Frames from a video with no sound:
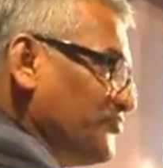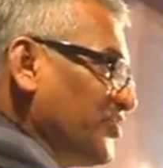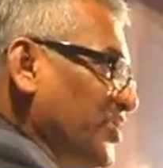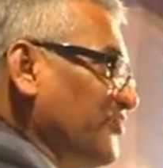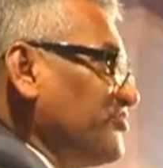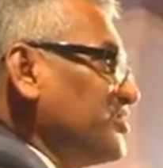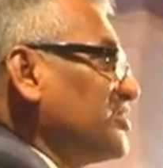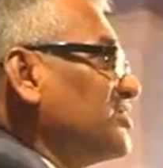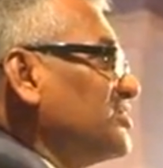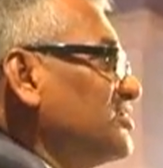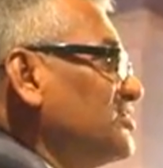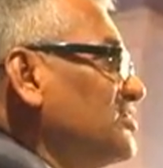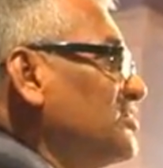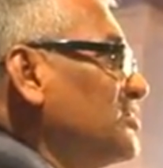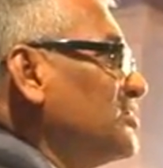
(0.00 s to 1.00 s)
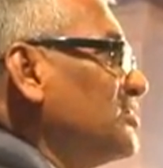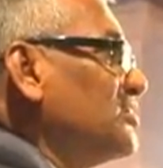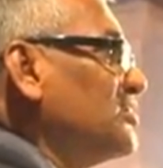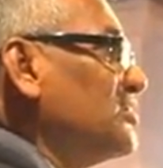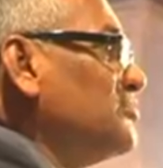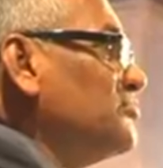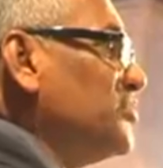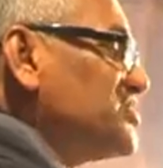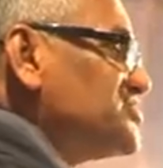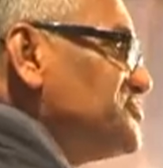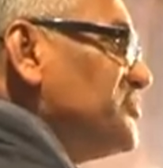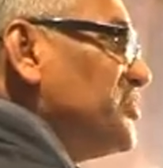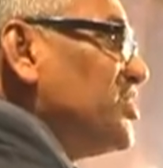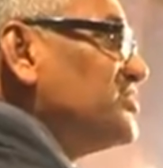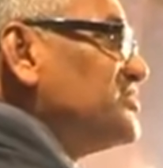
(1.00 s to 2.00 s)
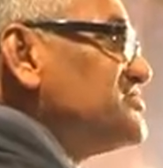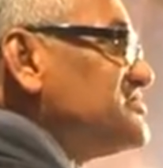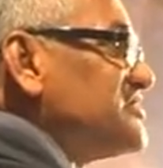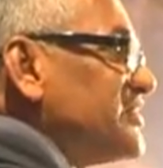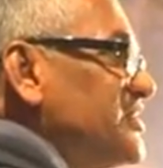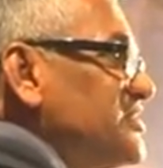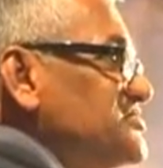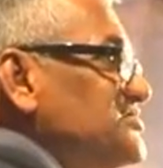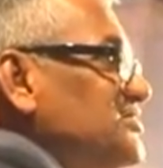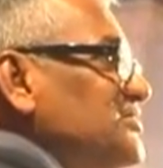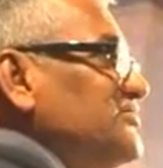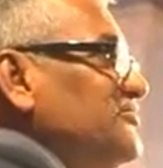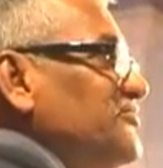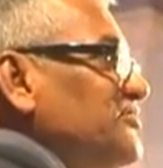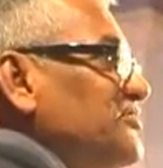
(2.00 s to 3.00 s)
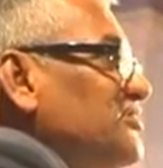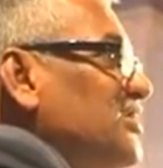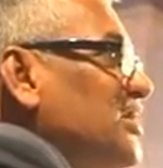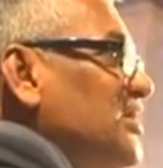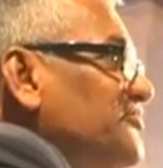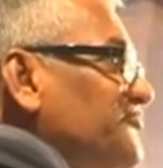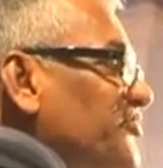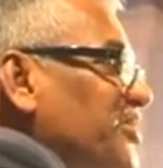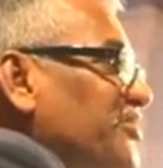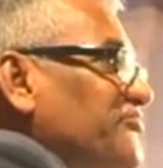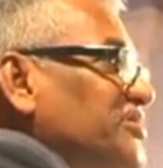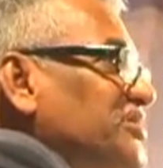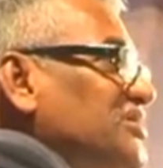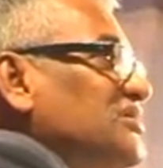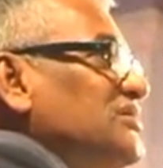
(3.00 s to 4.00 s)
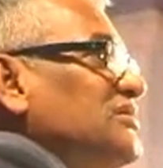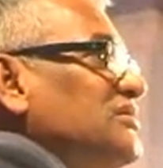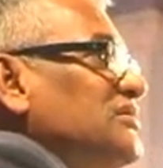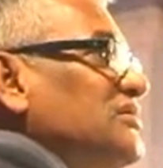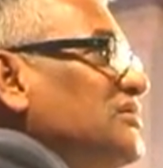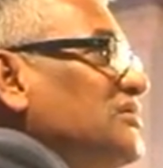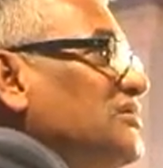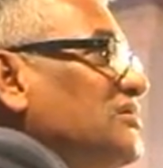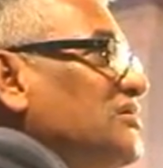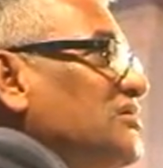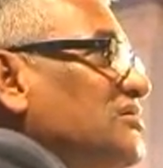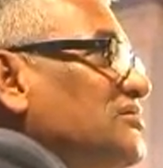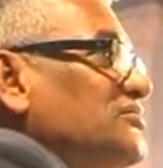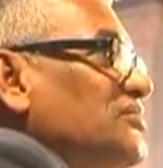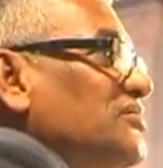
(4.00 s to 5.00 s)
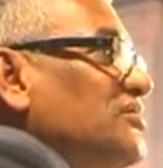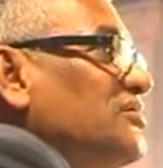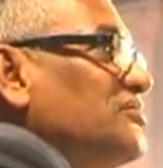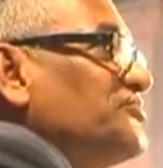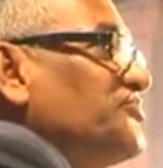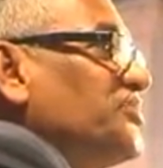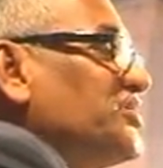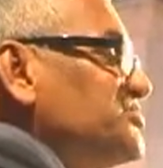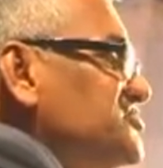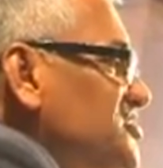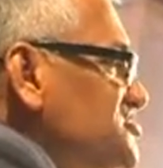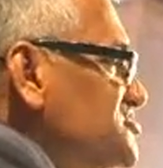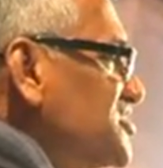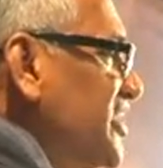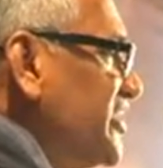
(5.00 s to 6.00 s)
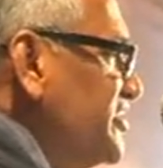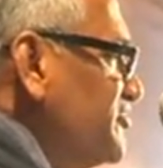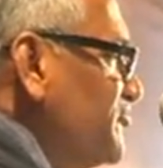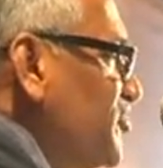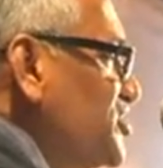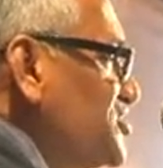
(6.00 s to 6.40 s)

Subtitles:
for having blessed me on this occasion and for having said such kind